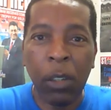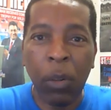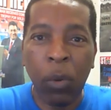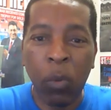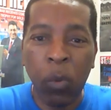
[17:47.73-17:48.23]

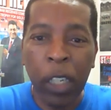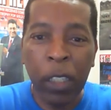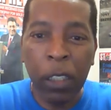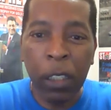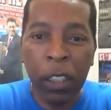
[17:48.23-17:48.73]
what
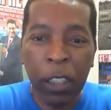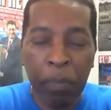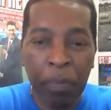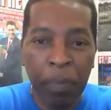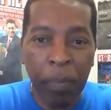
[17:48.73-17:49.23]
did
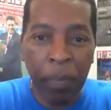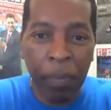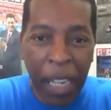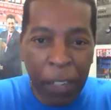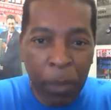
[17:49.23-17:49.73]

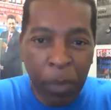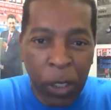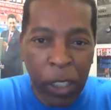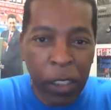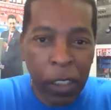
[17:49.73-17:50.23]
Barry
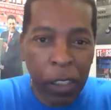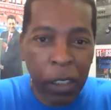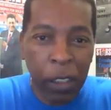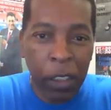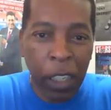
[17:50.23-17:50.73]
Ballers
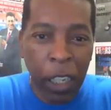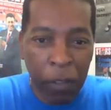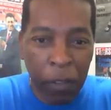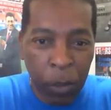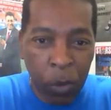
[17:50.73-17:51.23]

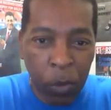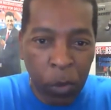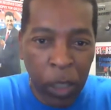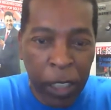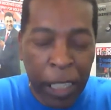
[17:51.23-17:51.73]

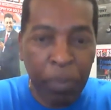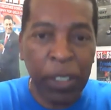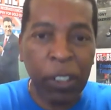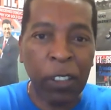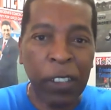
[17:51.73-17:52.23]
what type of
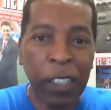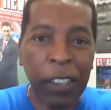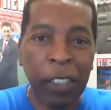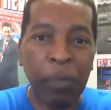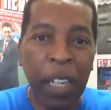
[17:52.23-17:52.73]
success
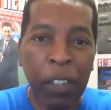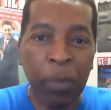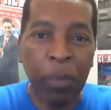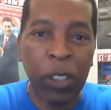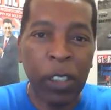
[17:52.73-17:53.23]
did Barry
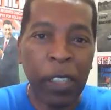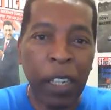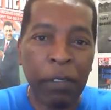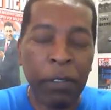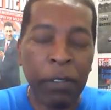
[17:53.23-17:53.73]
Ballers have?